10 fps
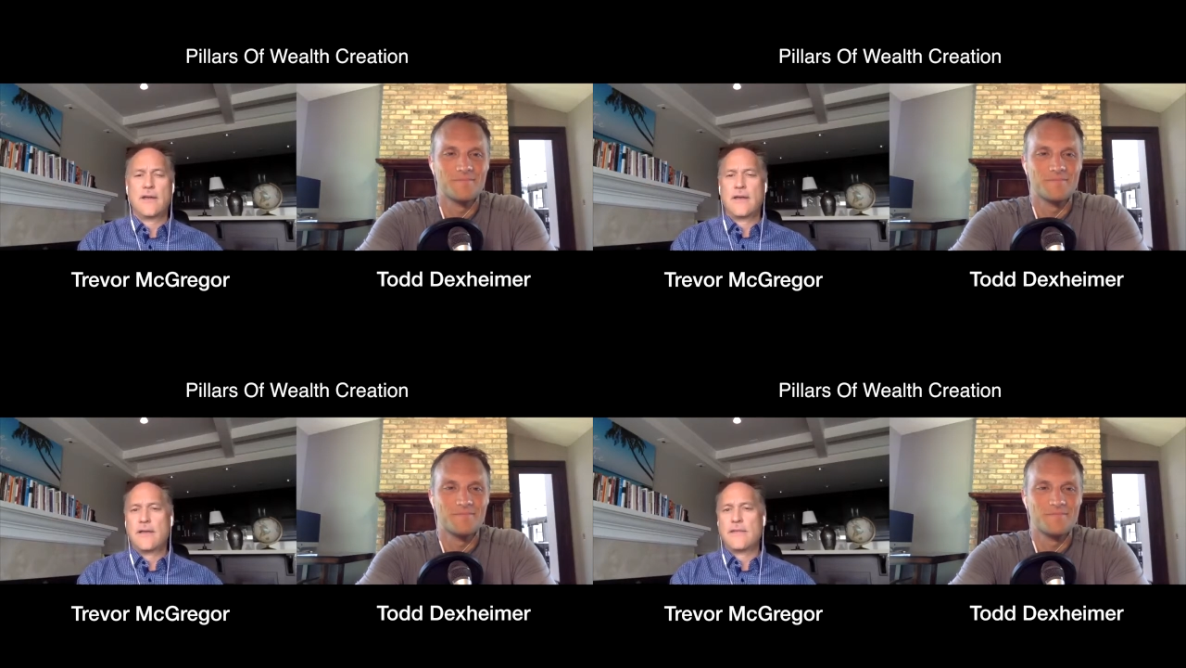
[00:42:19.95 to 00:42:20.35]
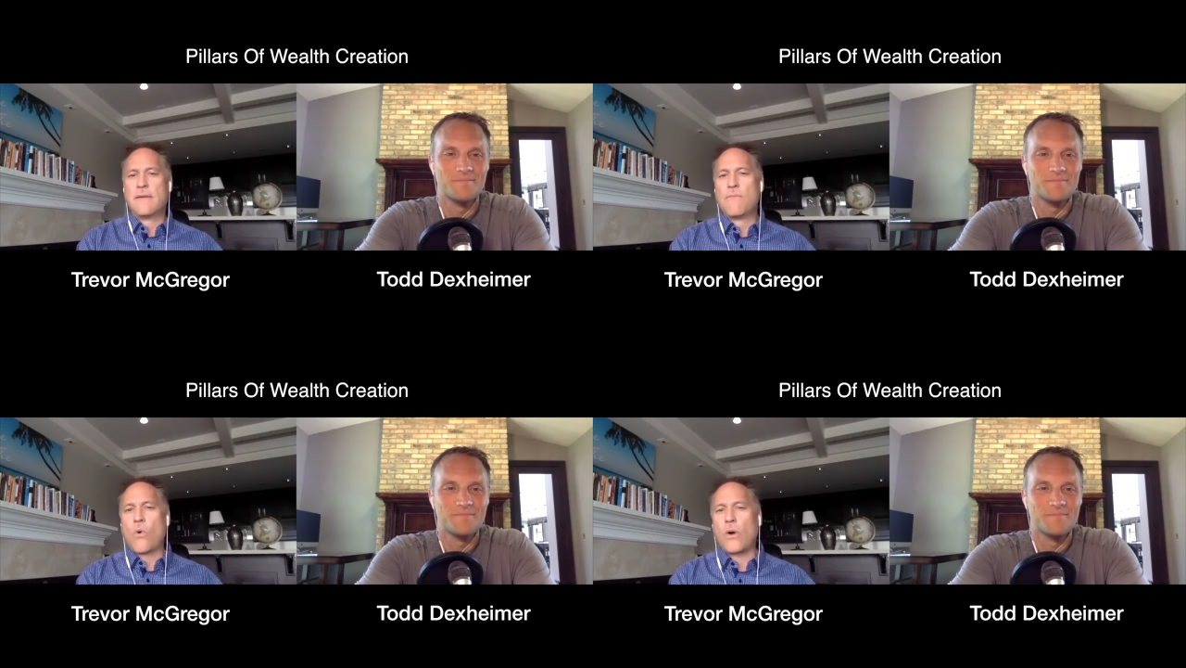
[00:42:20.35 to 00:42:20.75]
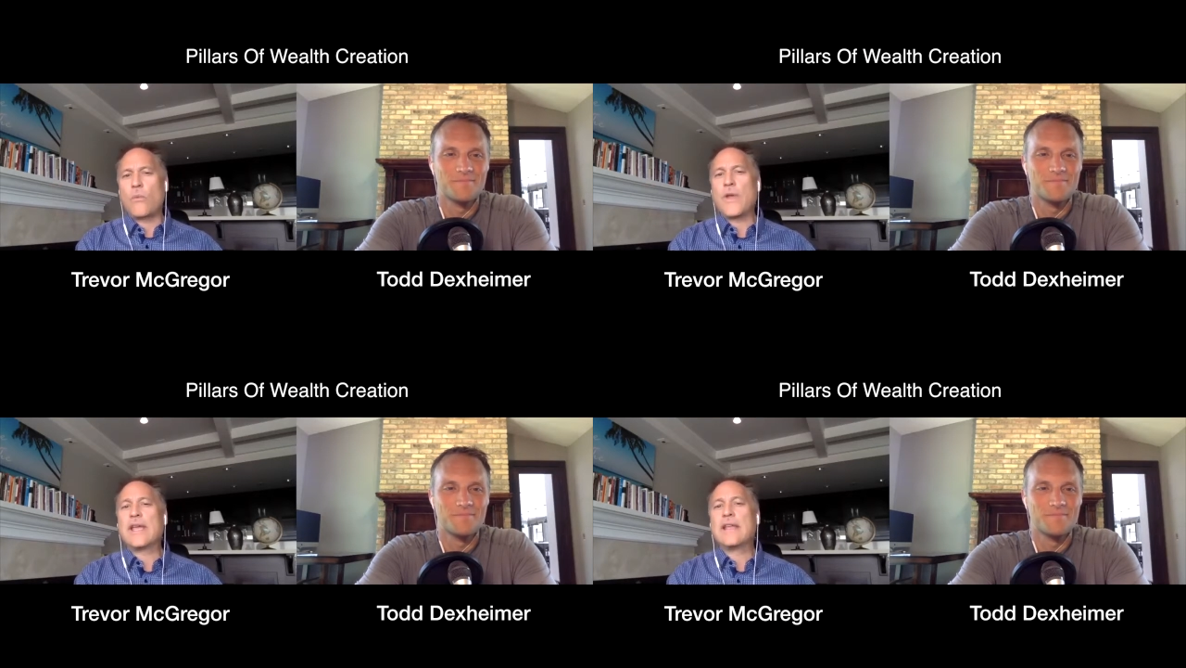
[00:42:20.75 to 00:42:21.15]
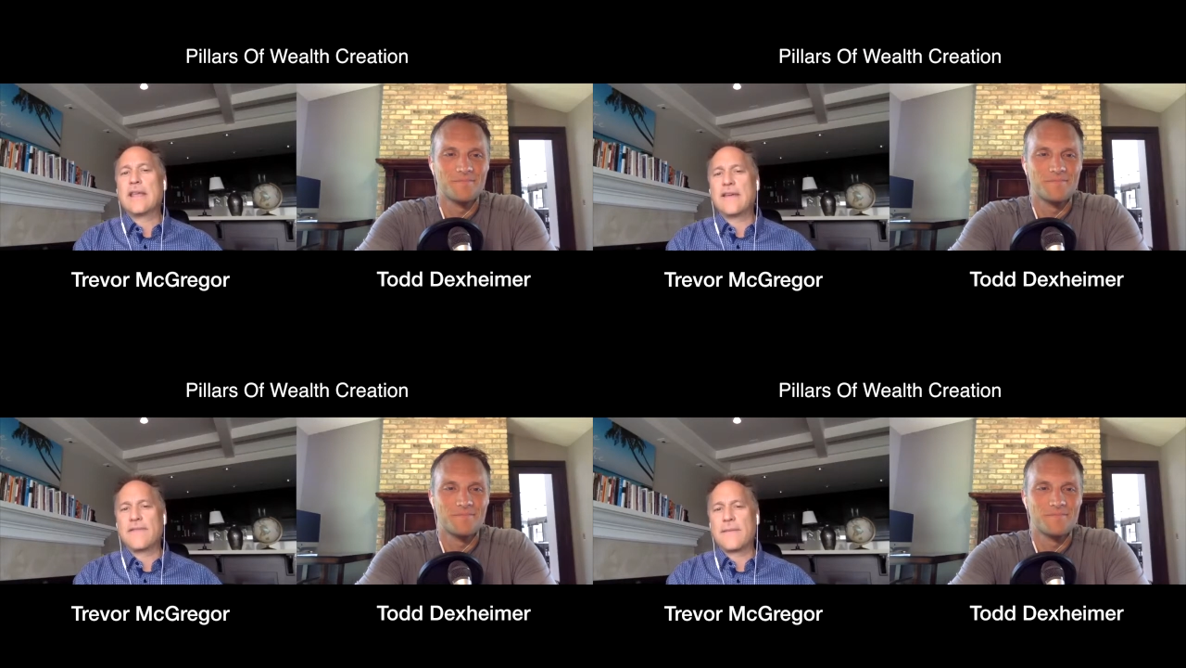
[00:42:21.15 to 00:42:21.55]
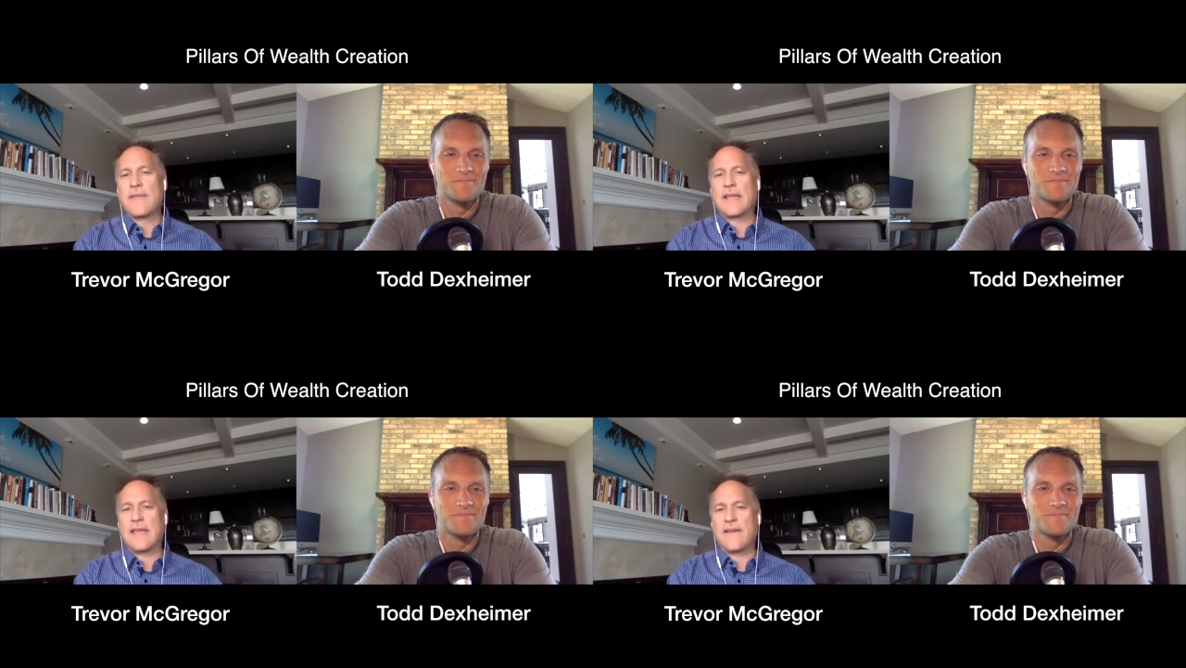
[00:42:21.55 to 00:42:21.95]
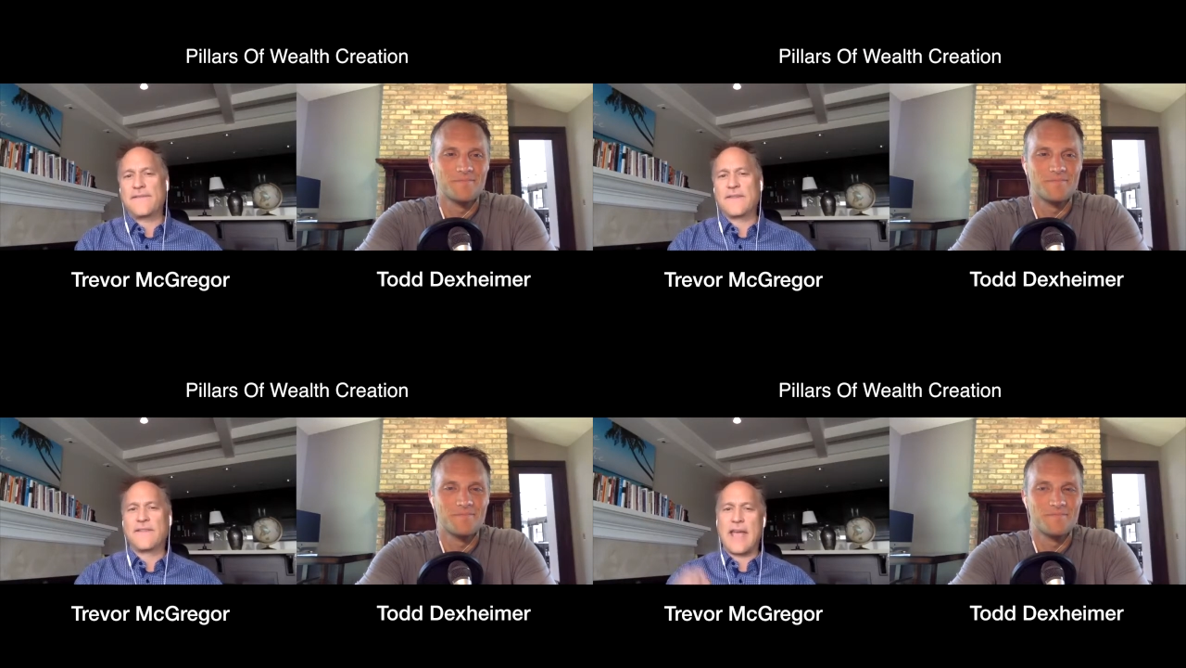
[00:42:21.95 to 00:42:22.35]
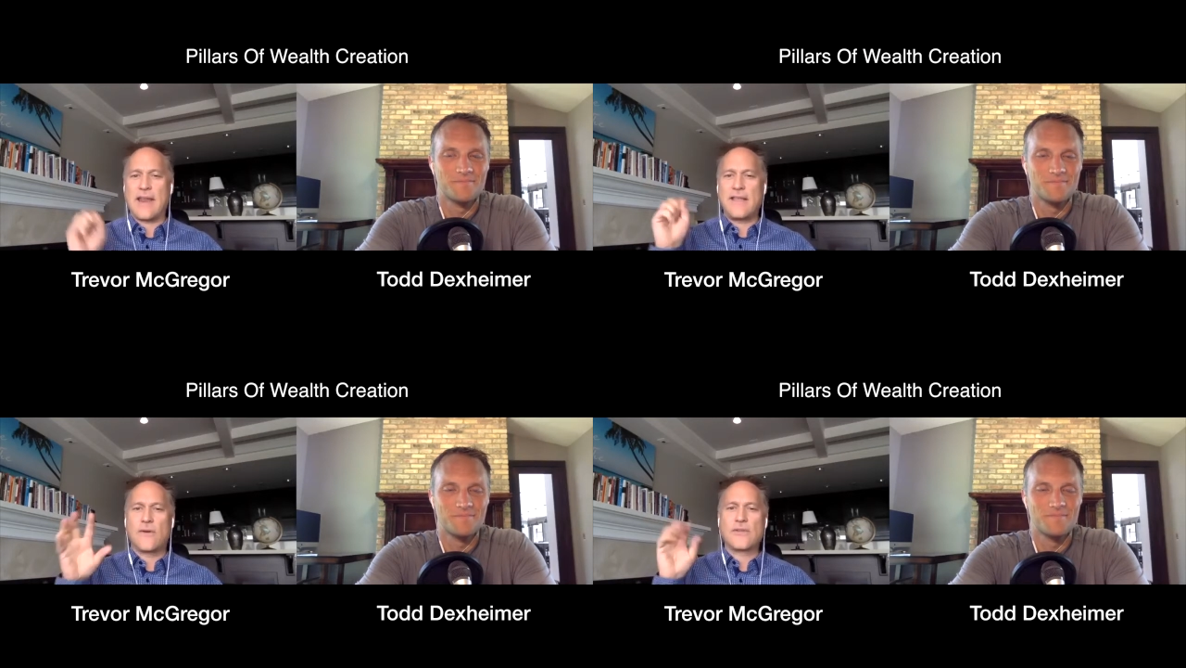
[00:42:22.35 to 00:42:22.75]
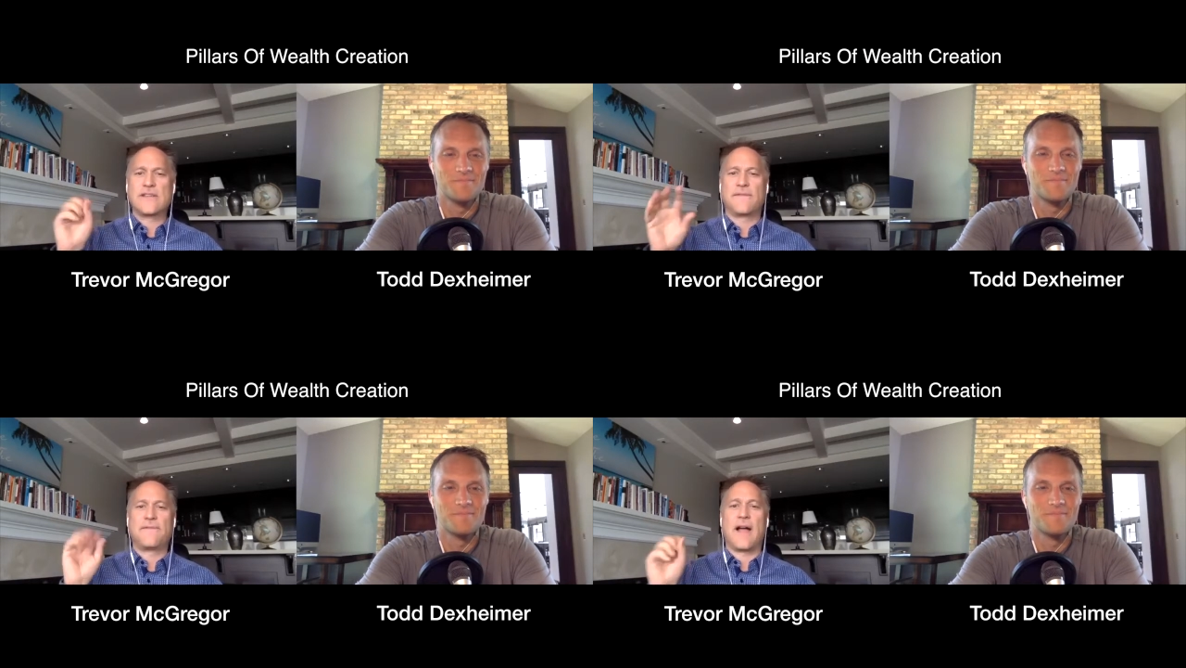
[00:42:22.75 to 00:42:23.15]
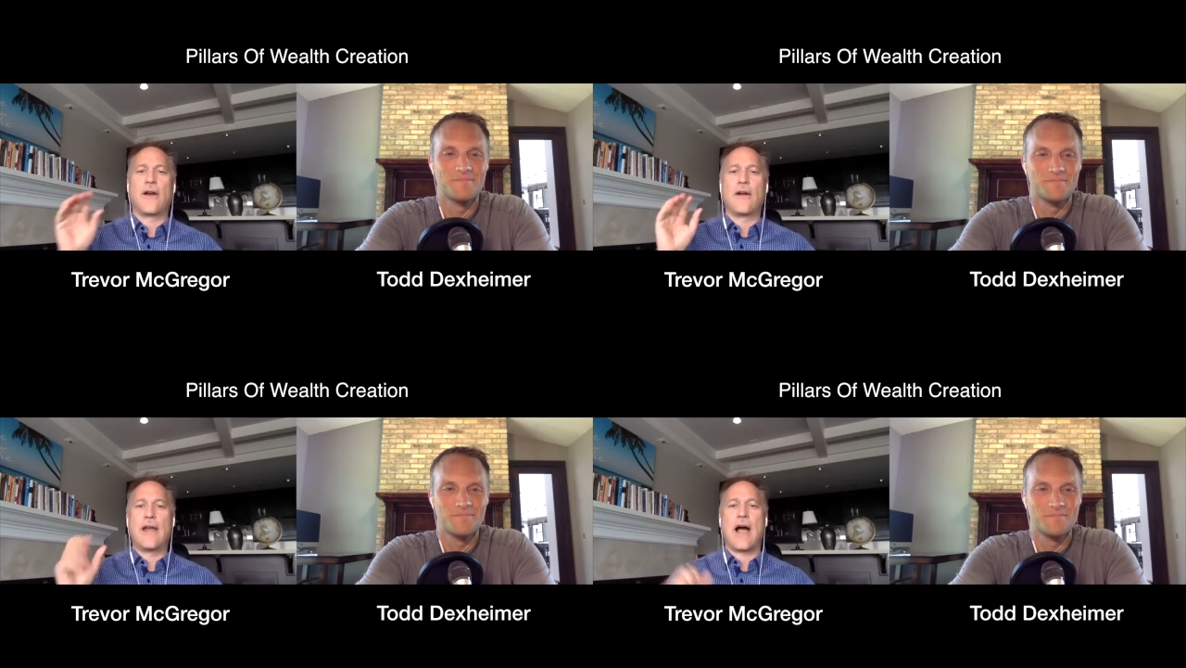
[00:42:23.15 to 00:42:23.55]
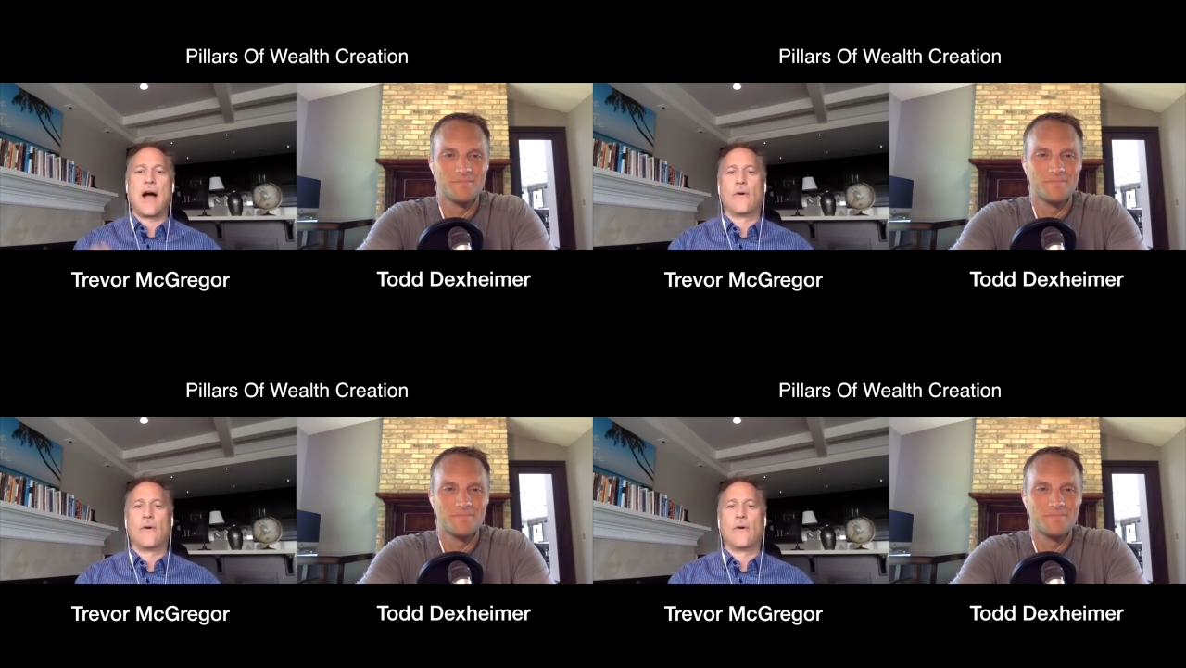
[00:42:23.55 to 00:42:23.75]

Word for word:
Speaker 1: the more we can give them the gift of getting those to fire now,